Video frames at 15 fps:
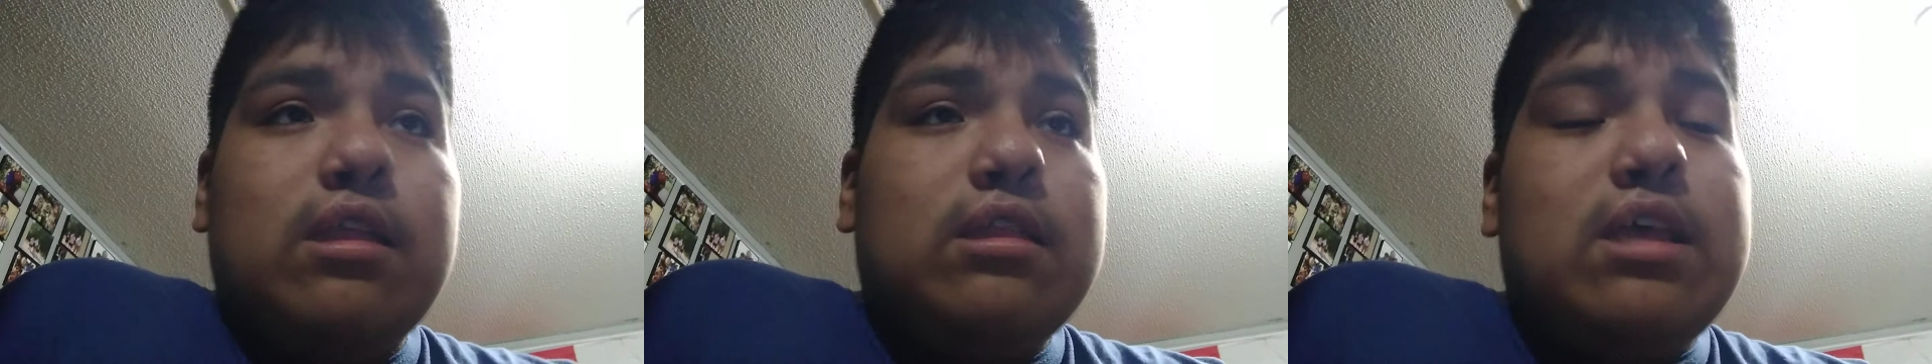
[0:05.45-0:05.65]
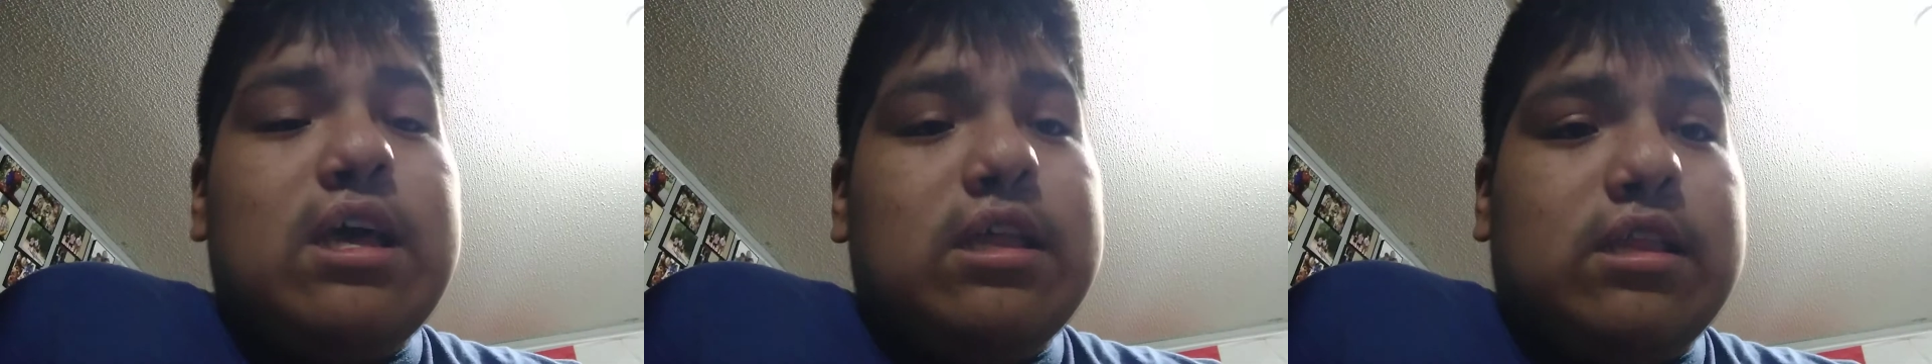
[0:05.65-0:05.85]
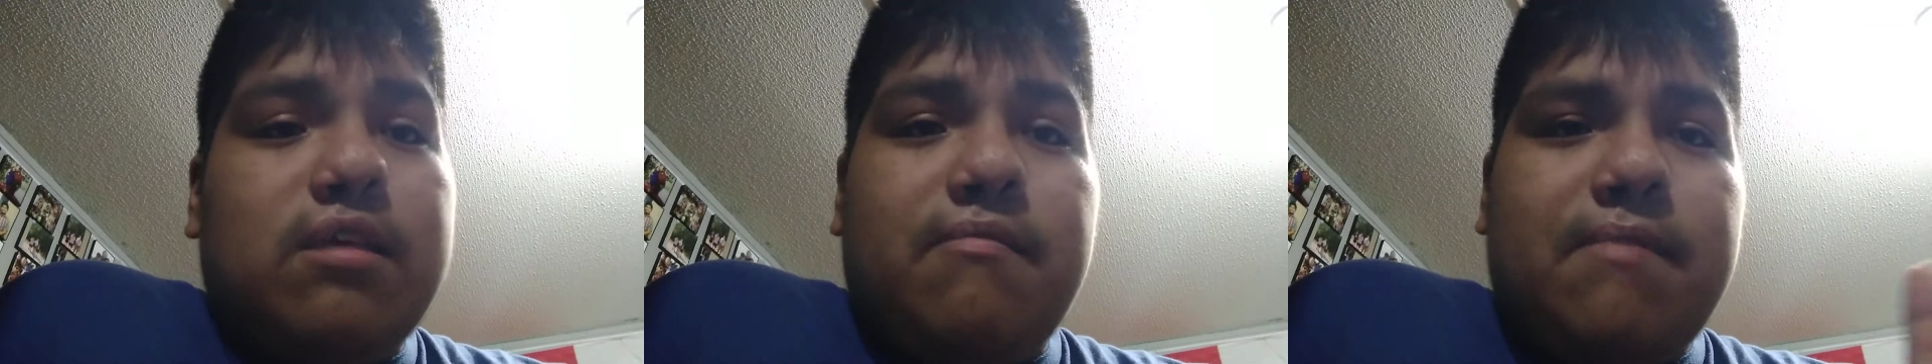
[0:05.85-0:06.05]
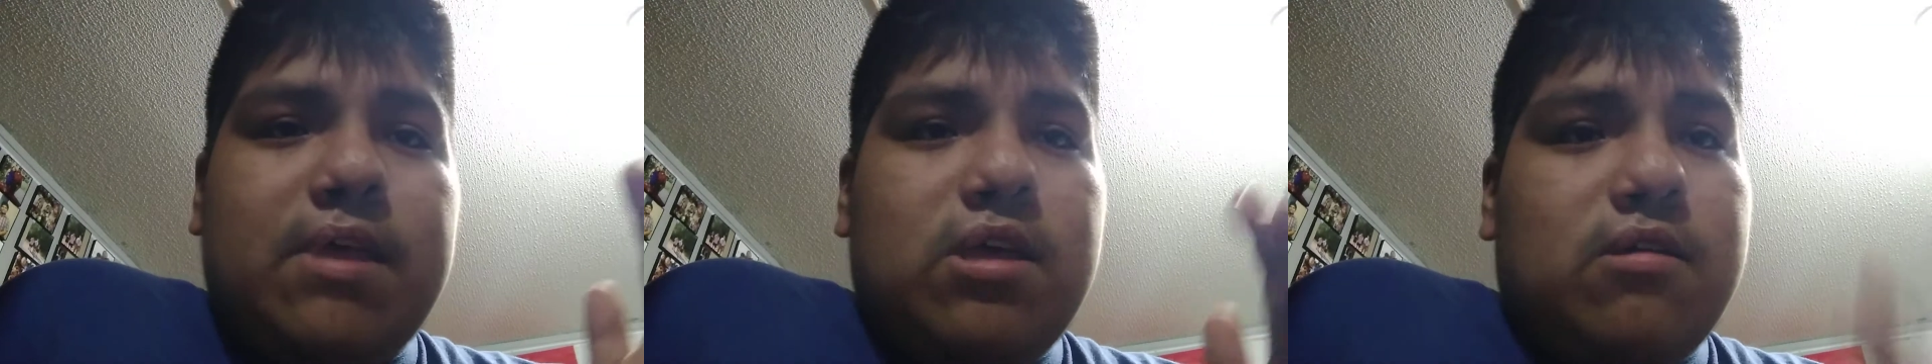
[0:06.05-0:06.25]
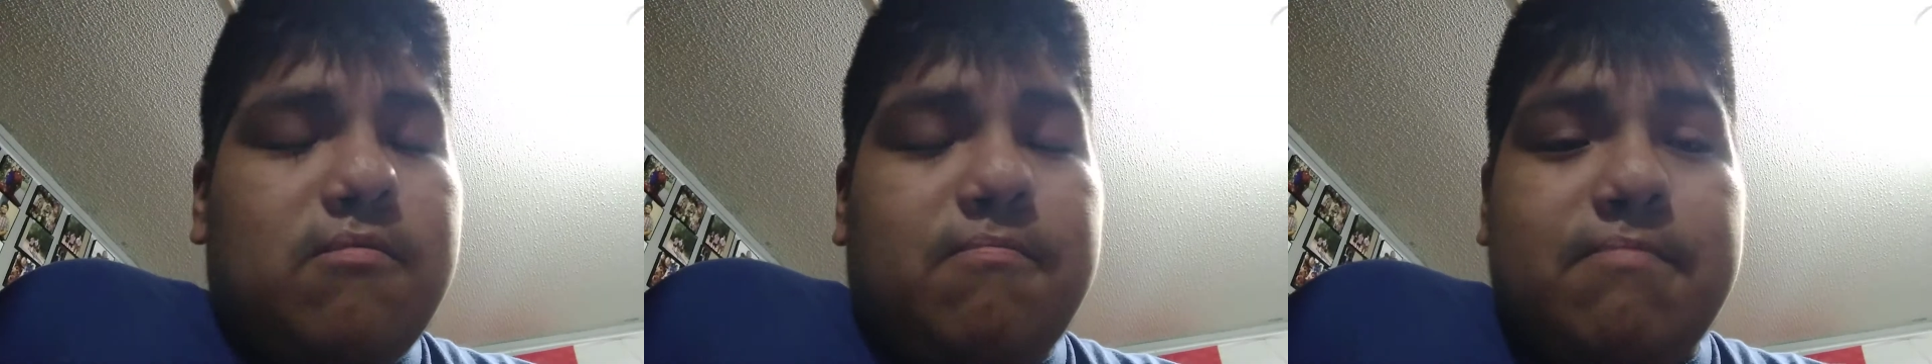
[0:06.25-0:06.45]
dancing
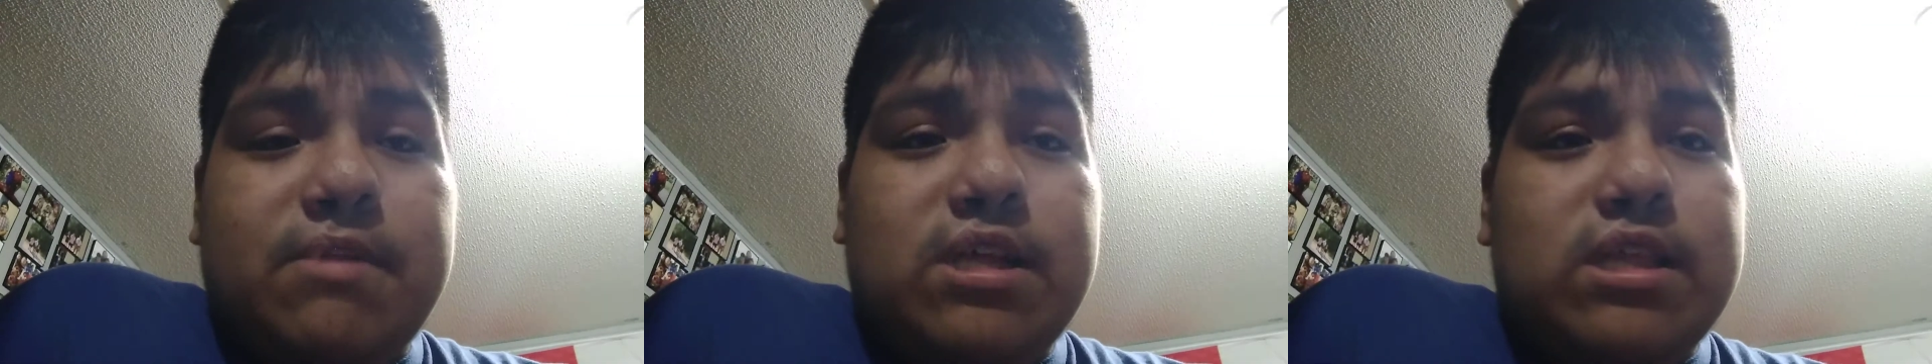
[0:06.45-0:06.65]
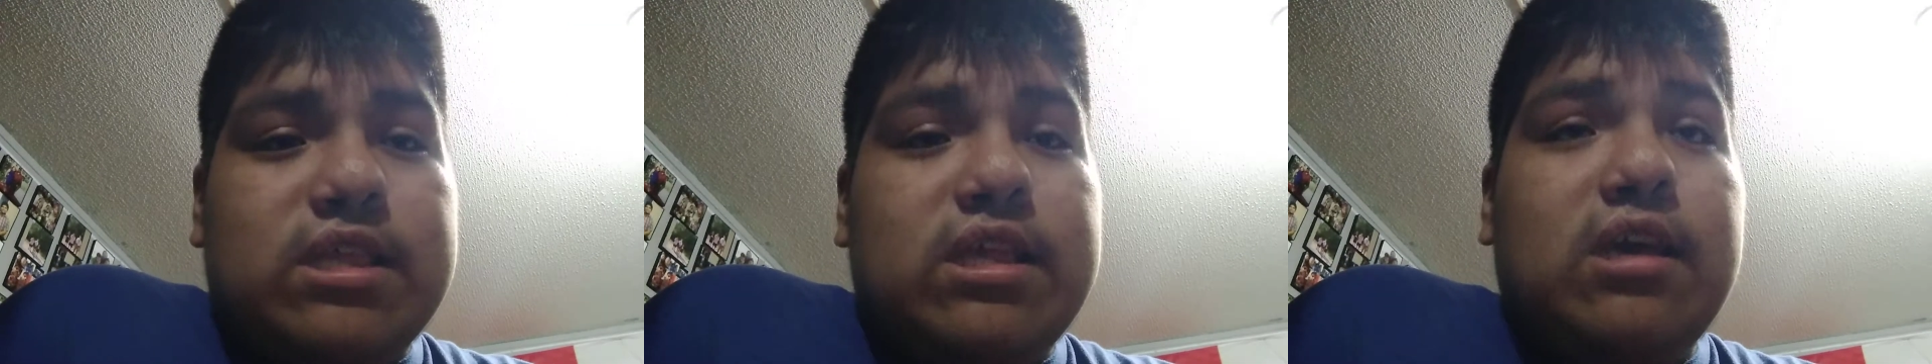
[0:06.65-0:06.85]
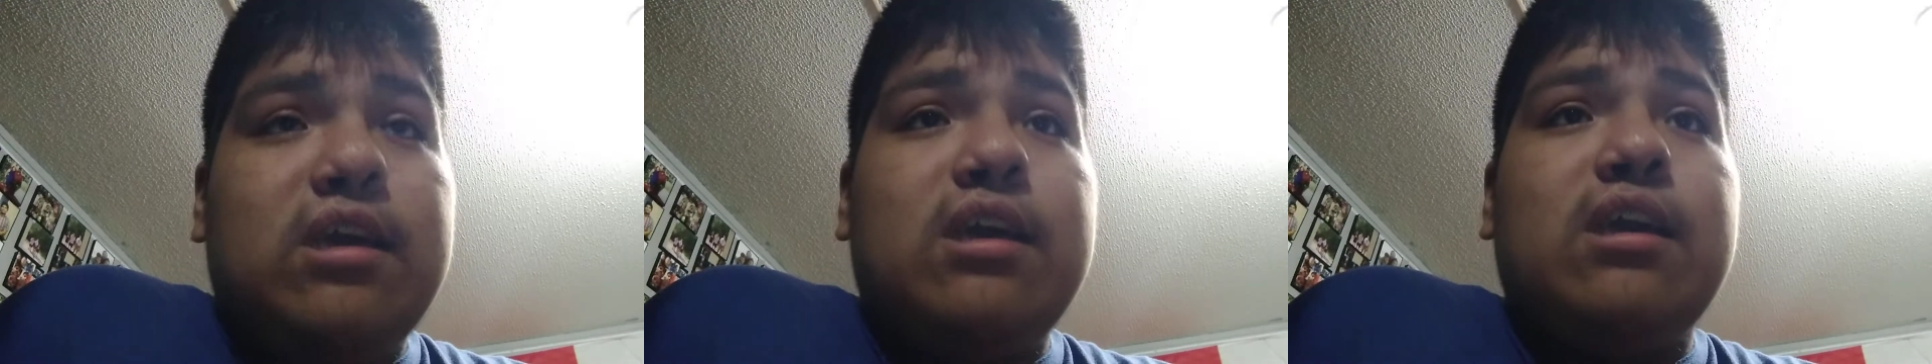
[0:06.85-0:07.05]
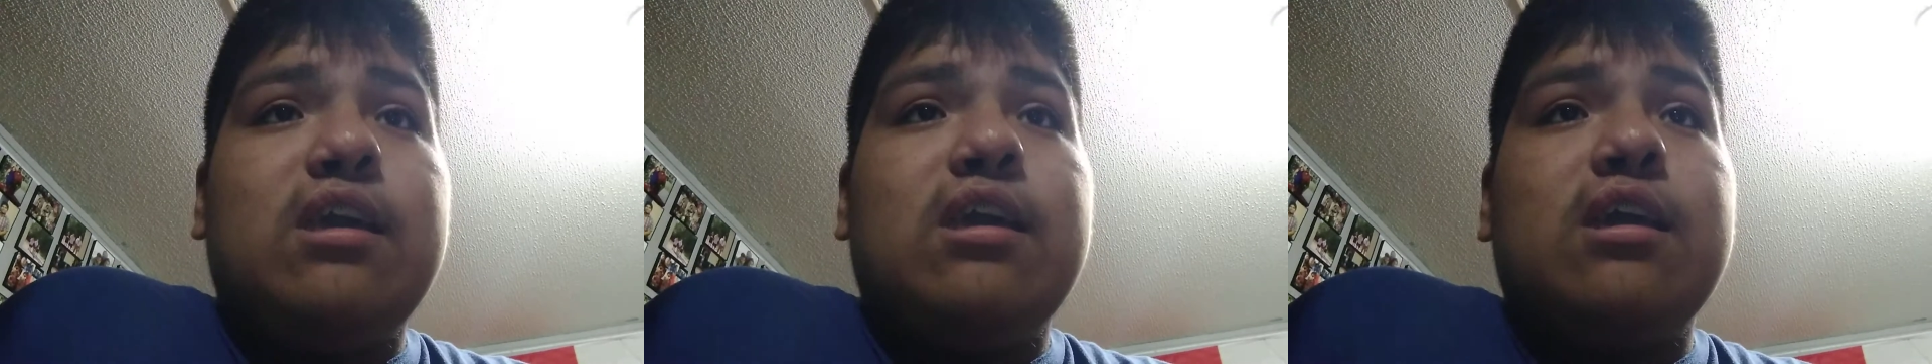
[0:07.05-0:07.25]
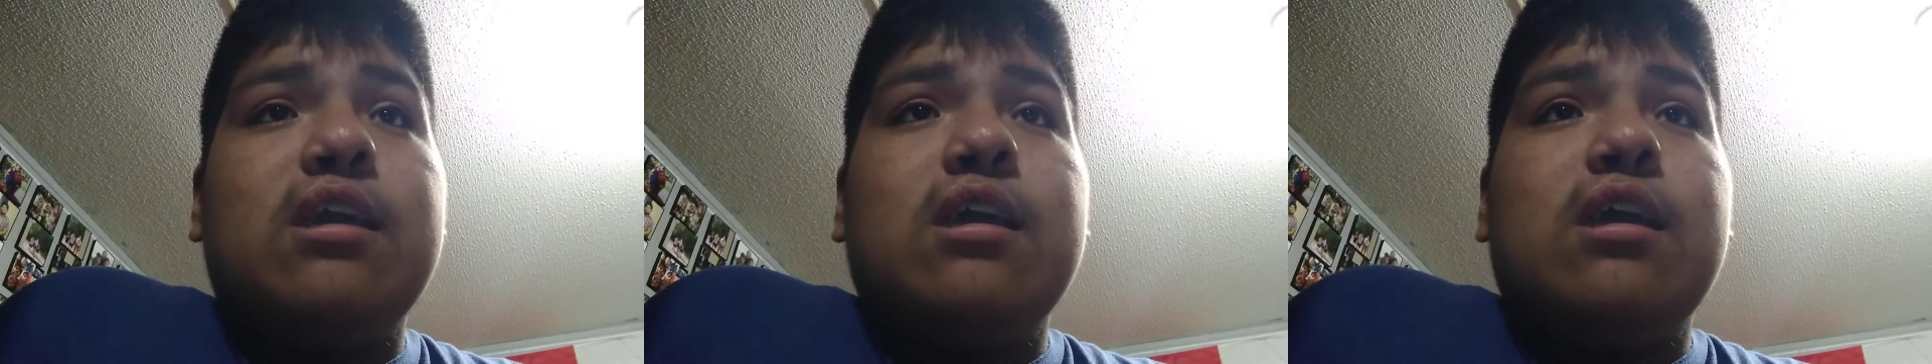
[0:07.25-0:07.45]
video plus singing.